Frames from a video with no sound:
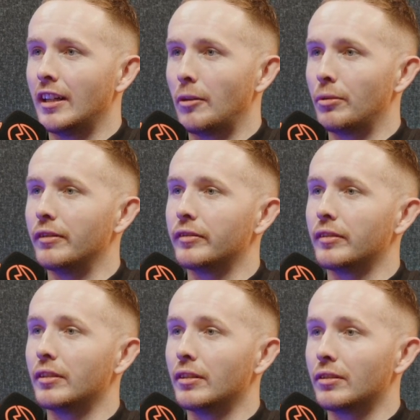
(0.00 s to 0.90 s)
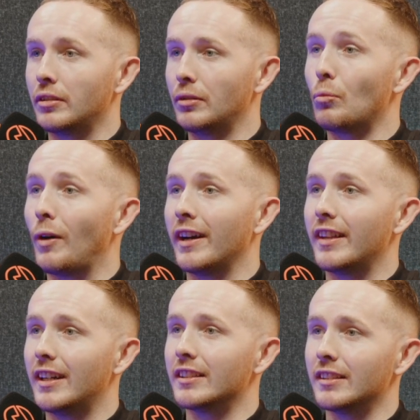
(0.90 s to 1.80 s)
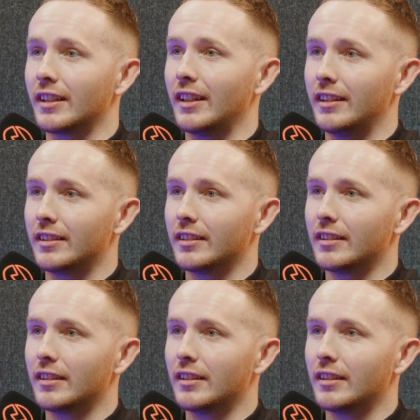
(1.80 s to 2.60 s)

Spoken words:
I'll prove to you why that isn't the case.